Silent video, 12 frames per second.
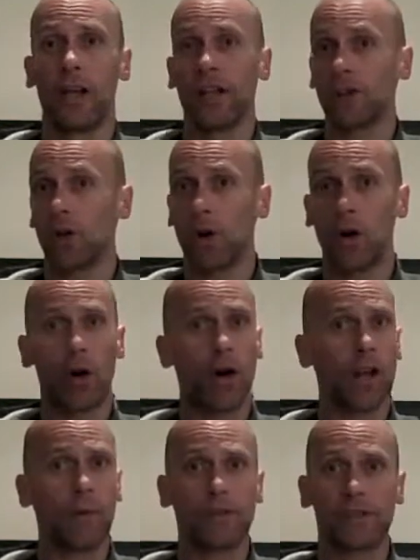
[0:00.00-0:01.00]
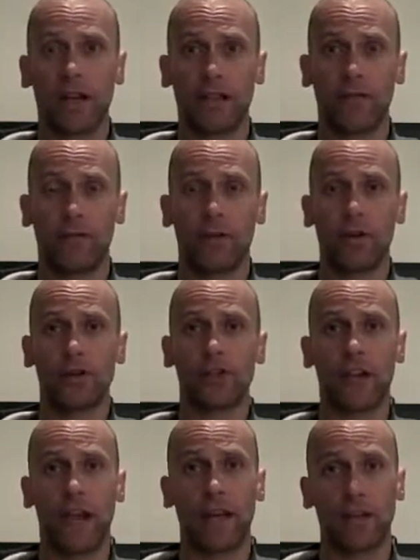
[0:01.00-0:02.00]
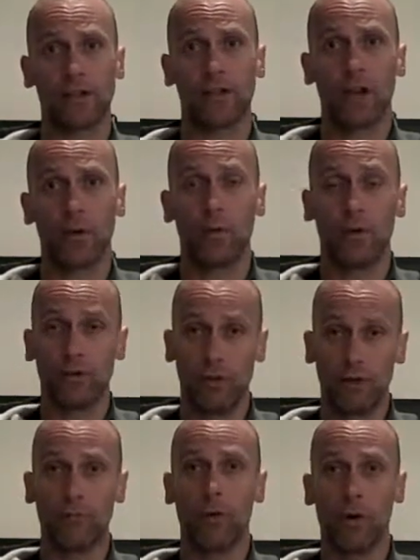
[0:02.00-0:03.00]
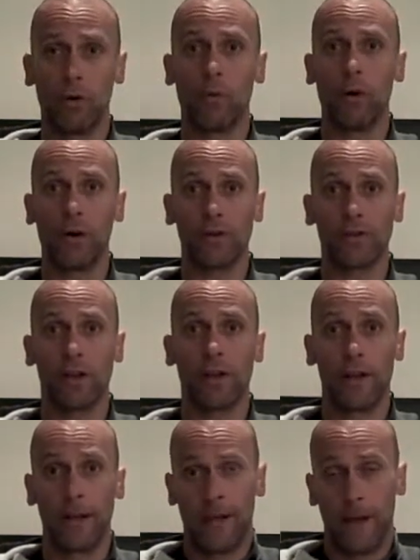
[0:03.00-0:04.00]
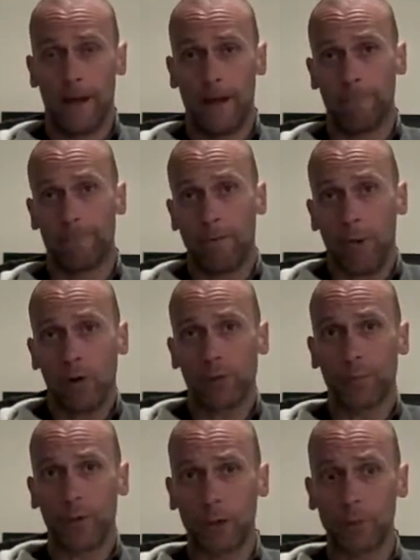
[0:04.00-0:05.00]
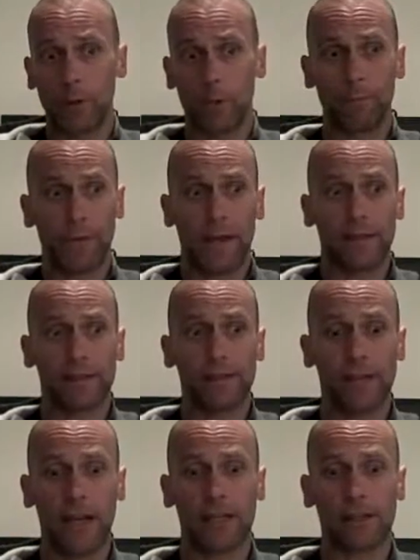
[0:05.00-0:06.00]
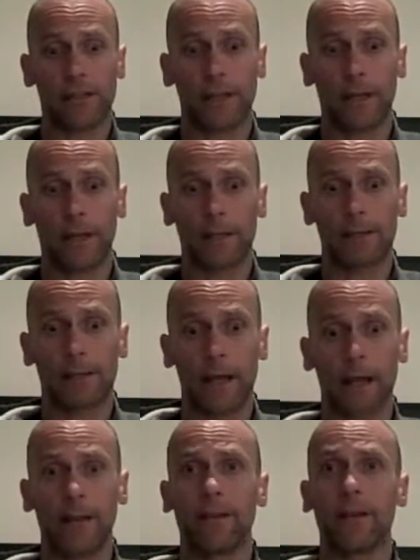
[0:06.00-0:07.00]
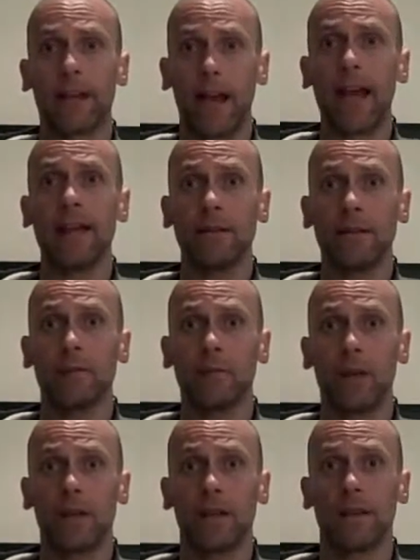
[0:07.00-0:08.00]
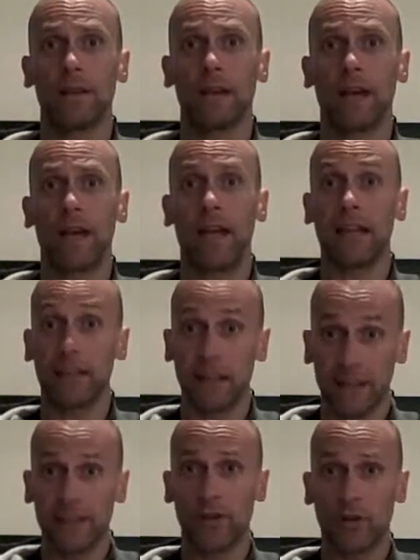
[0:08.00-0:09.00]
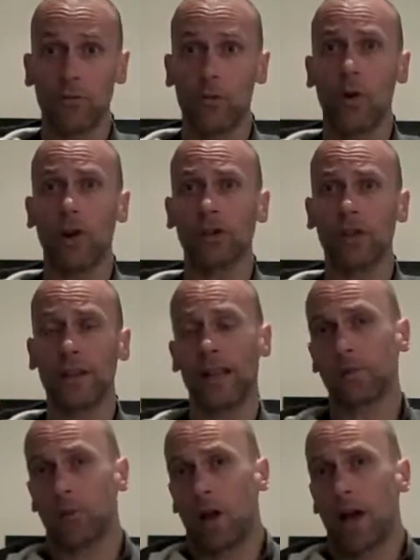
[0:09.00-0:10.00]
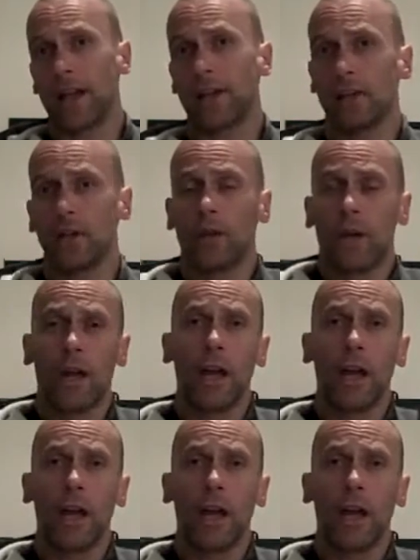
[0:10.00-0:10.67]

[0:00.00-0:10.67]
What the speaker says: That's all I would say, your first change. We drink more water. For most people, I suggest starting the day with a litre of water. That's what I do.